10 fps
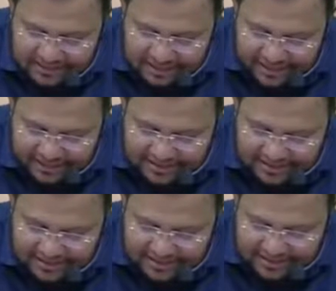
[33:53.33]

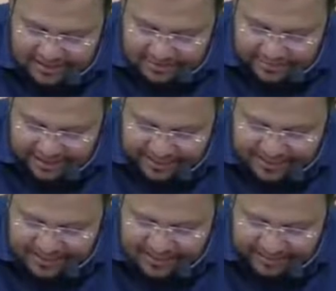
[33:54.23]
Exercise price,
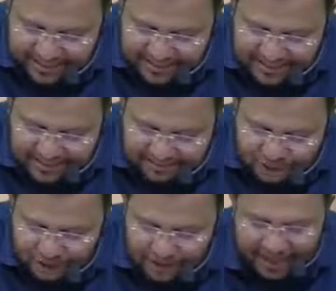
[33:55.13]
the price at which you
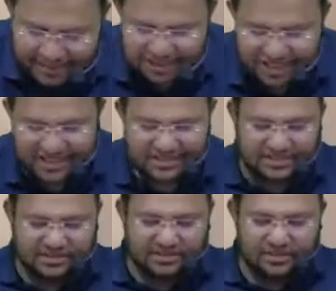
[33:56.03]
can buy the shares,
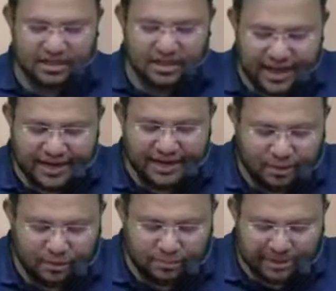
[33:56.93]
and
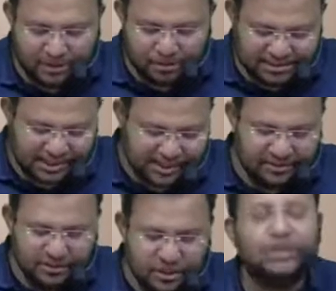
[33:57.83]
amount paid to the seller.
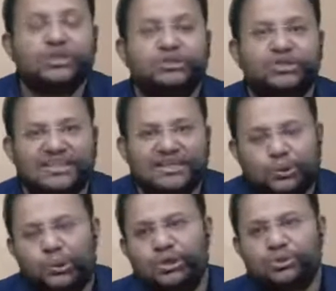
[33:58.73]
So as I
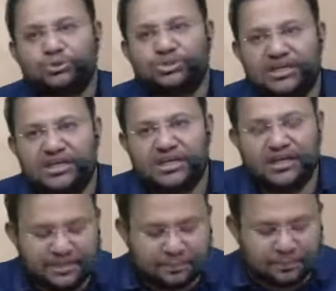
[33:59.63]
told you, generally
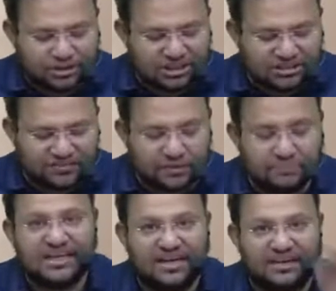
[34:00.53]
the proceeds from
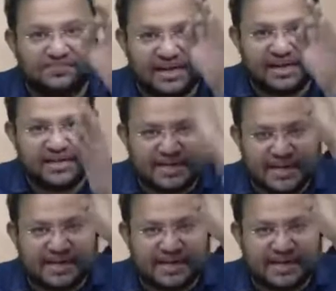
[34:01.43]
sale of a right are